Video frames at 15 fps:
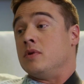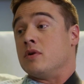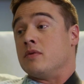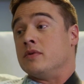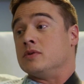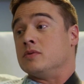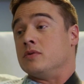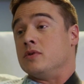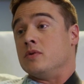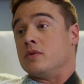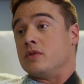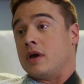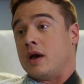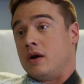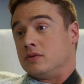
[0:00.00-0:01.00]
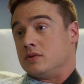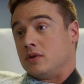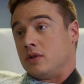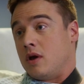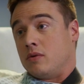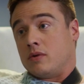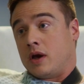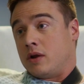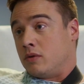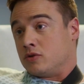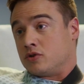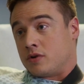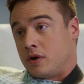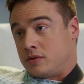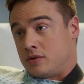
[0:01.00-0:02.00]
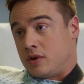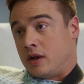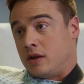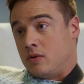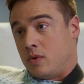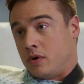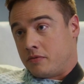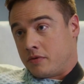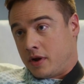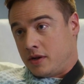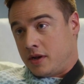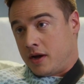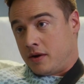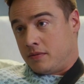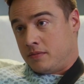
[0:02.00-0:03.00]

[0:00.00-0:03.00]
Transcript: nervous with you at the house alone. I don't trust anyone right now.